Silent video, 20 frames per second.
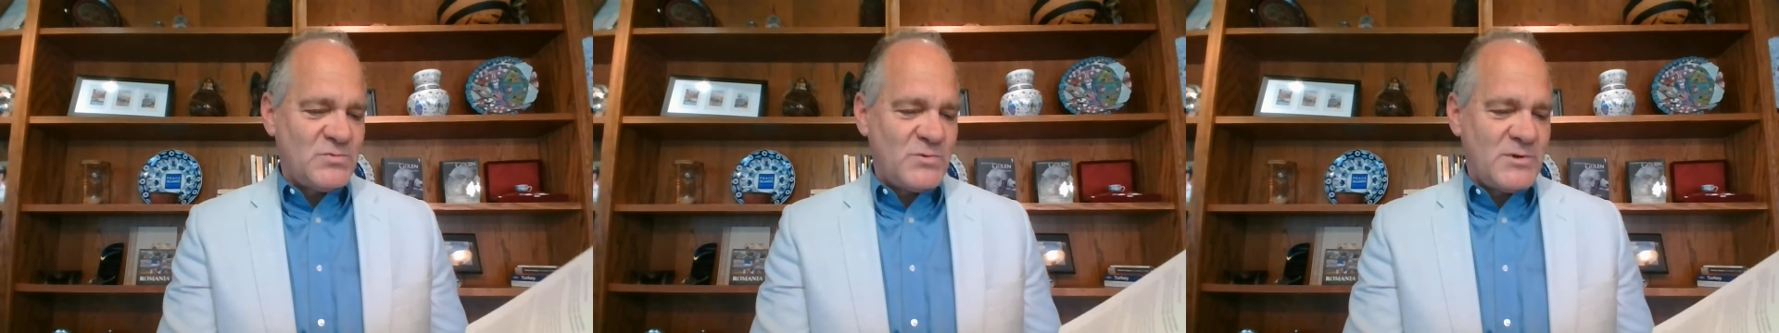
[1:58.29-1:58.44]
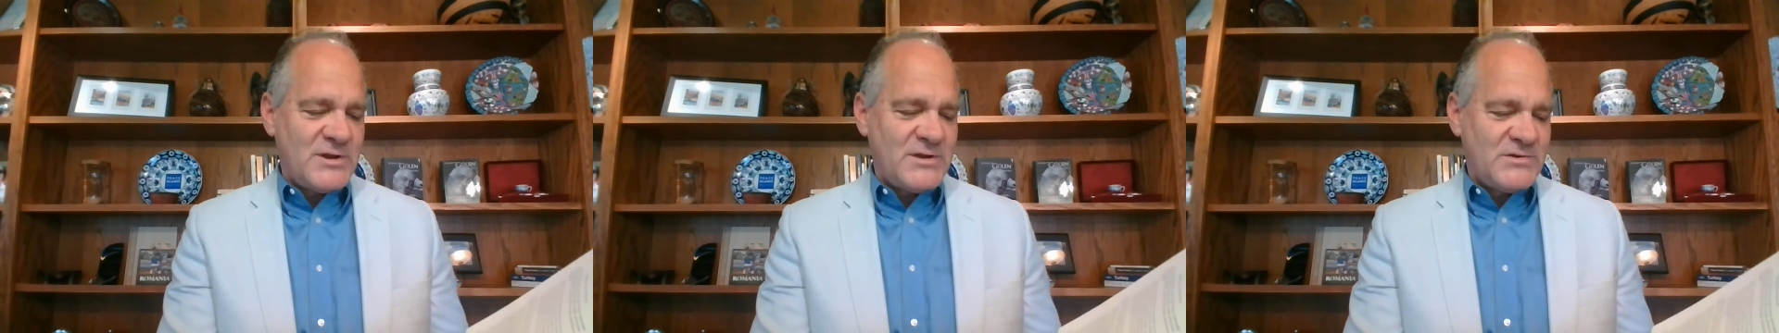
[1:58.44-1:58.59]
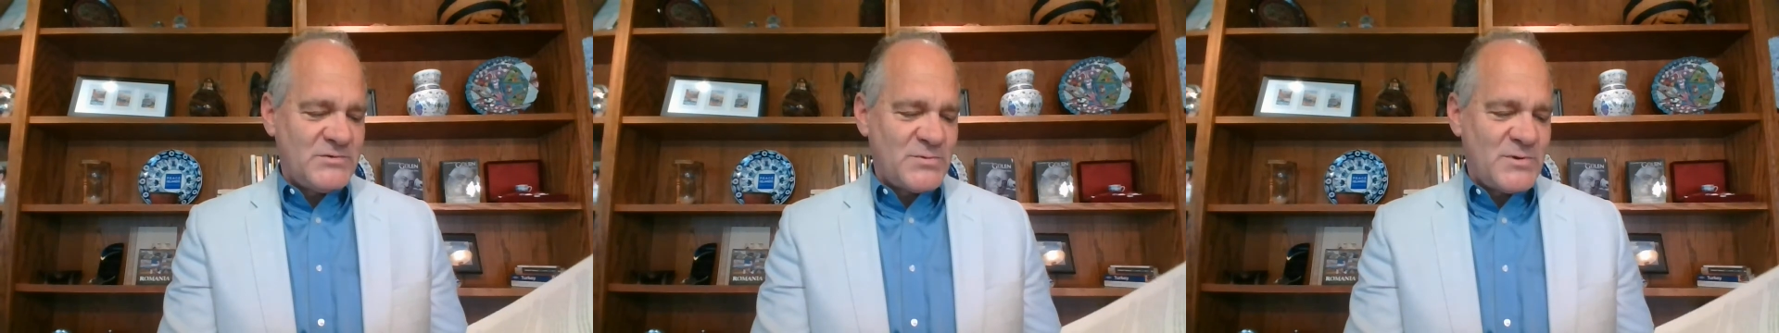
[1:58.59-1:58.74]

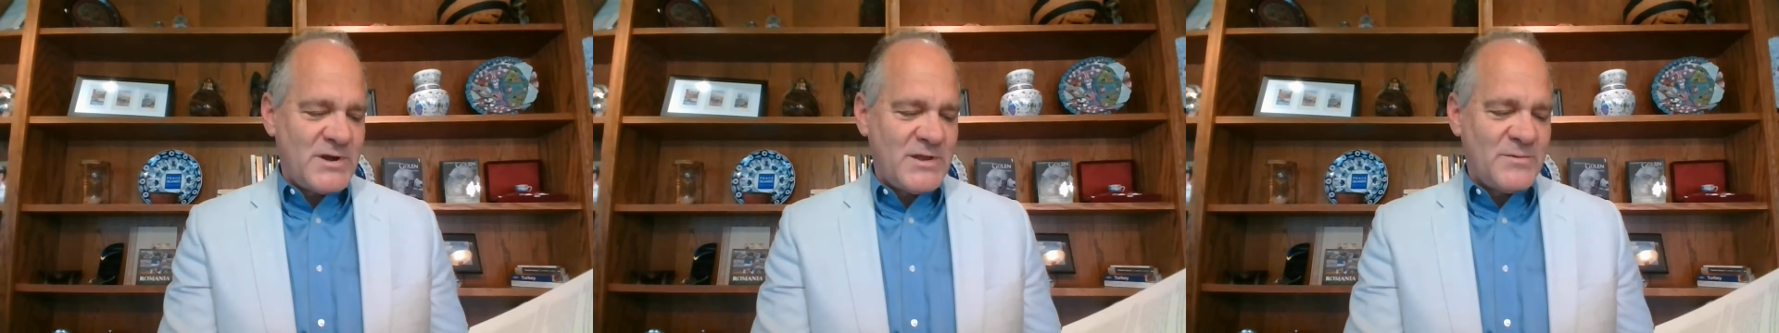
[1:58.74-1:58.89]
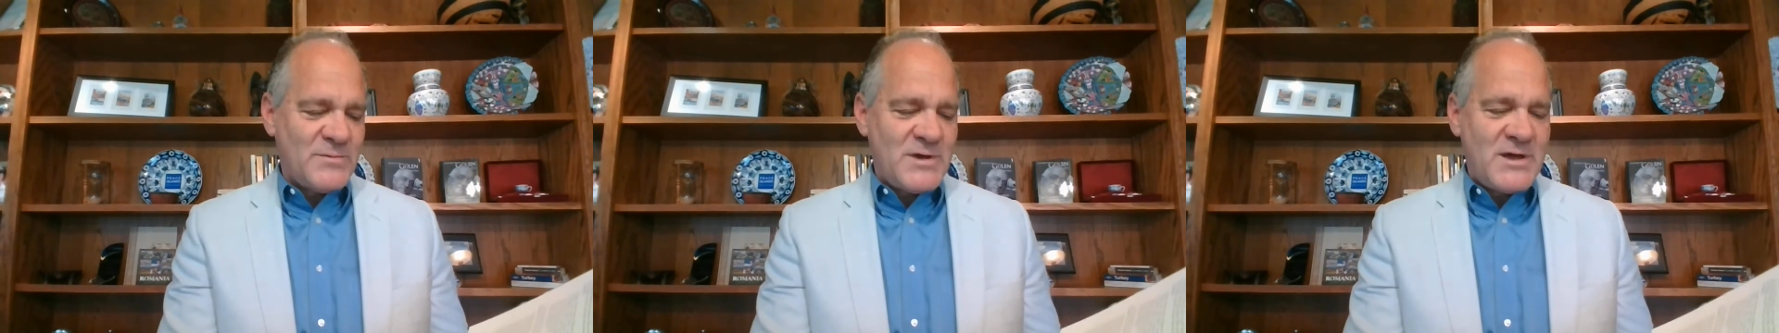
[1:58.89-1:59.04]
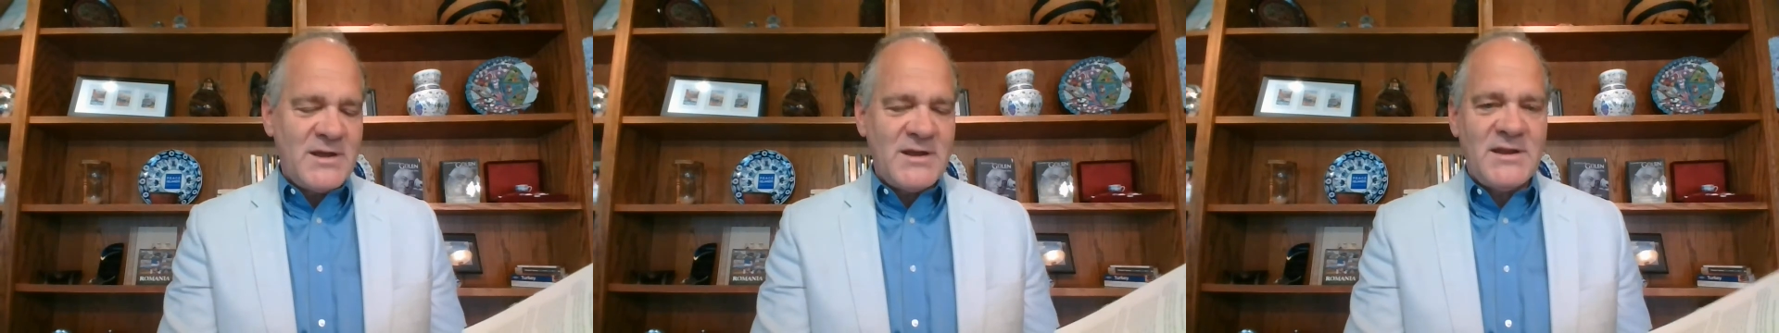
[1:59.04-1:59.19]

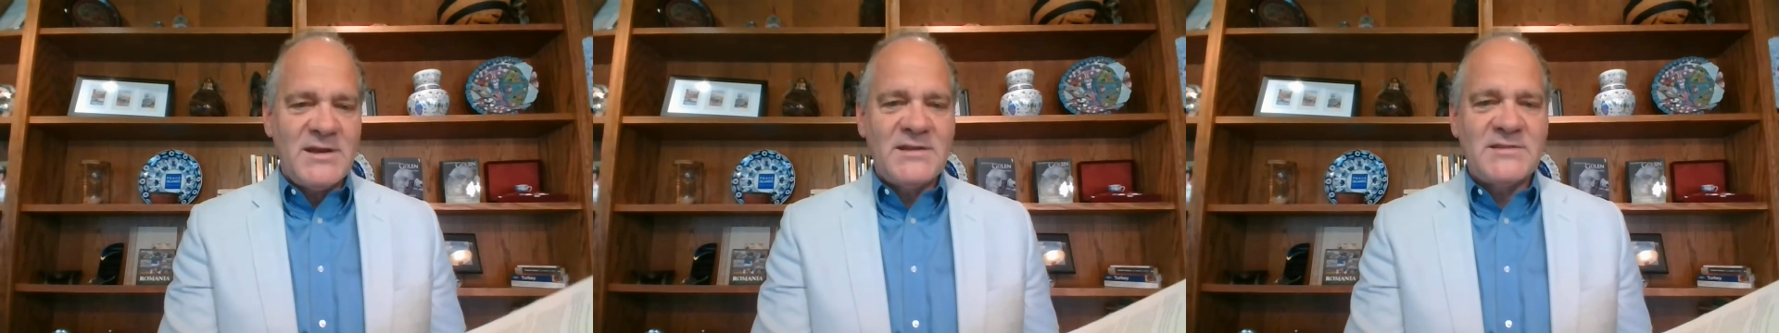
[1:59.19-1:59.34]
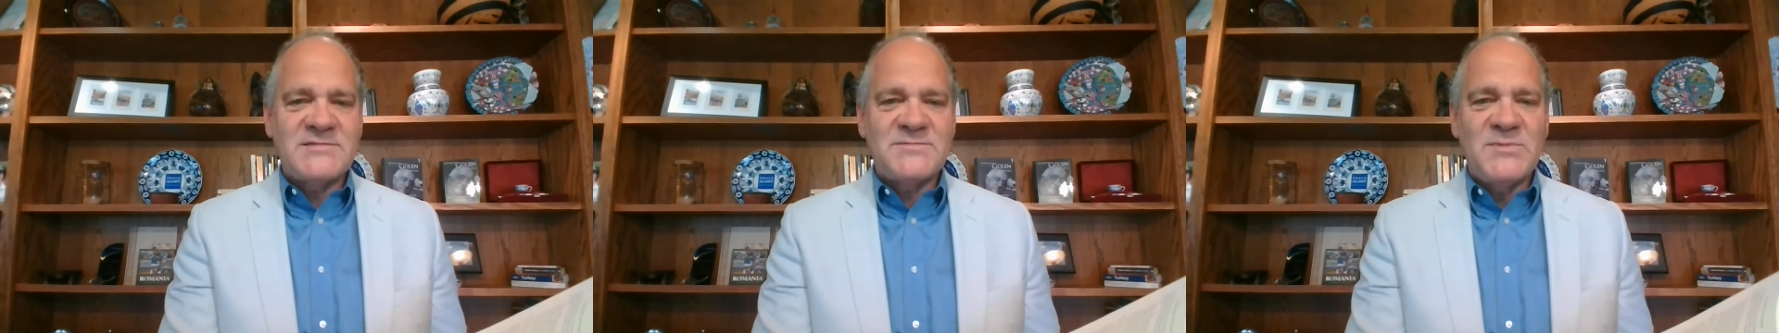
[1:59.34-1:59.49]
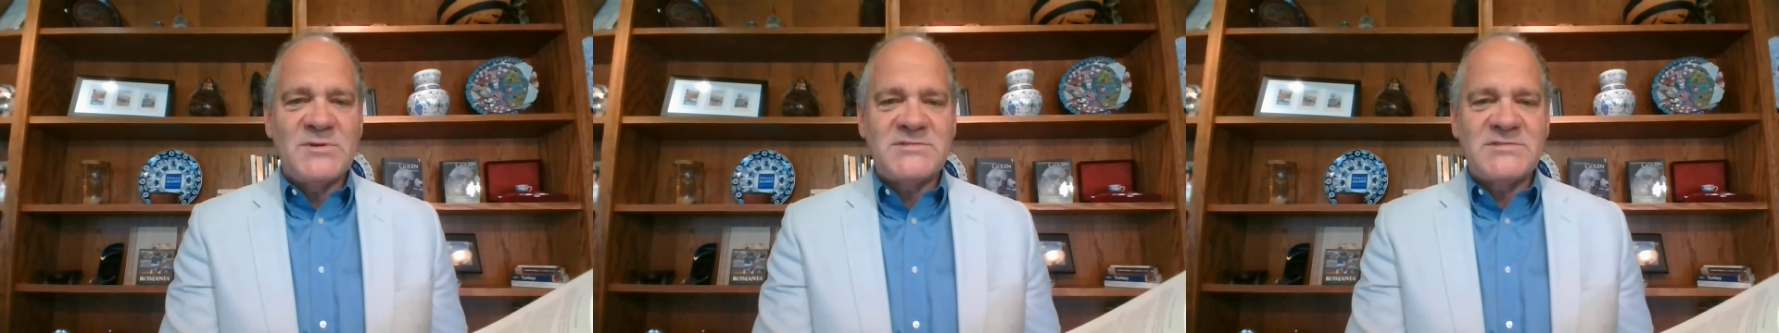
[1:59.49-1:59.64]
121, and
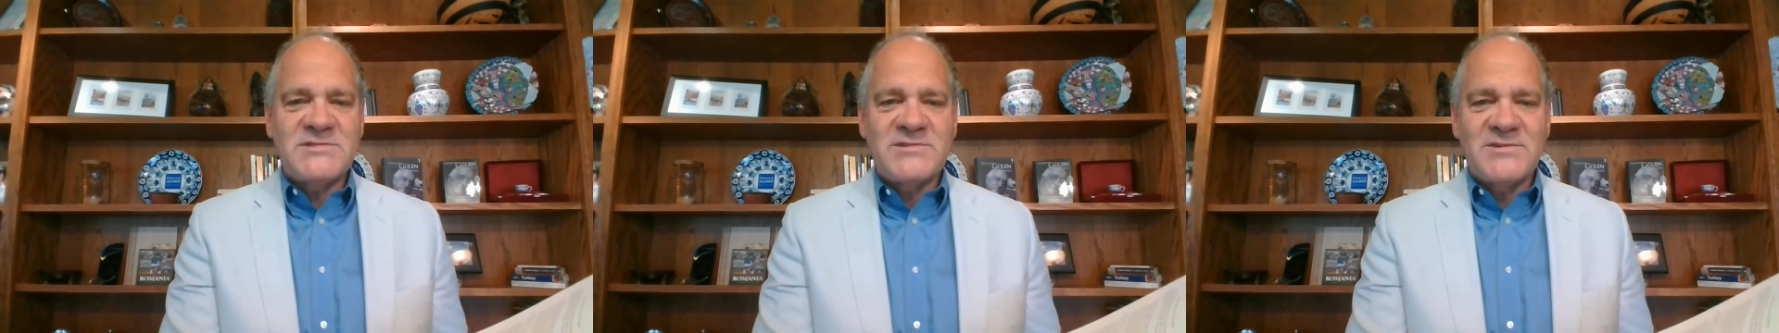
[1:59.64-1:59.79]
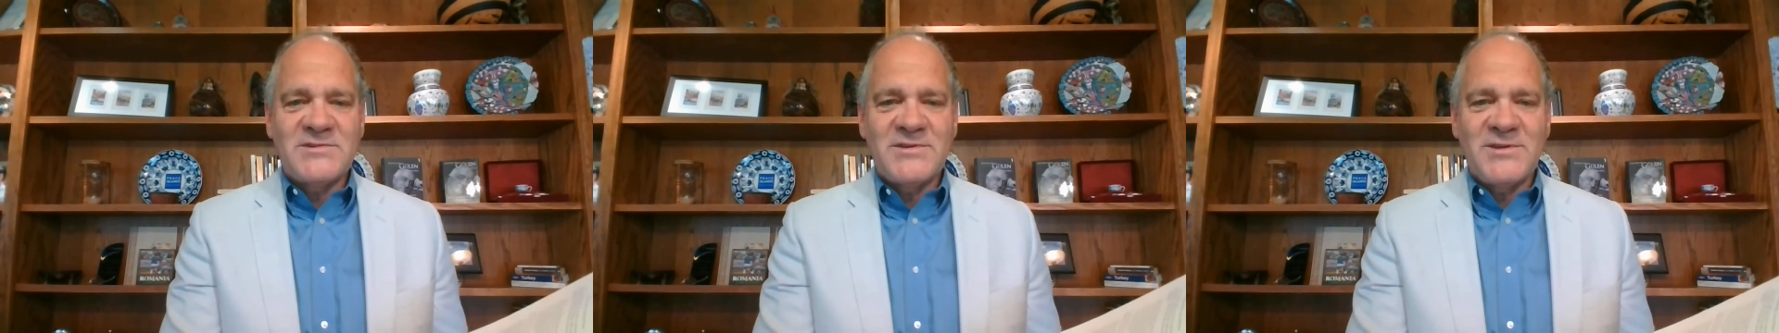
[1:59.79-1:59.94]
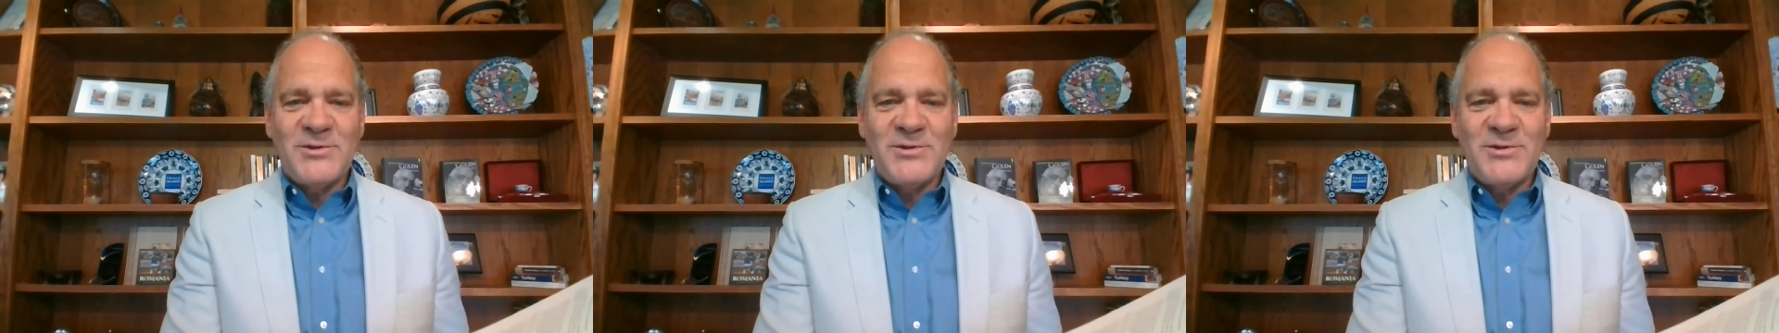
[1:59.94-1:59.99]
it's Mr.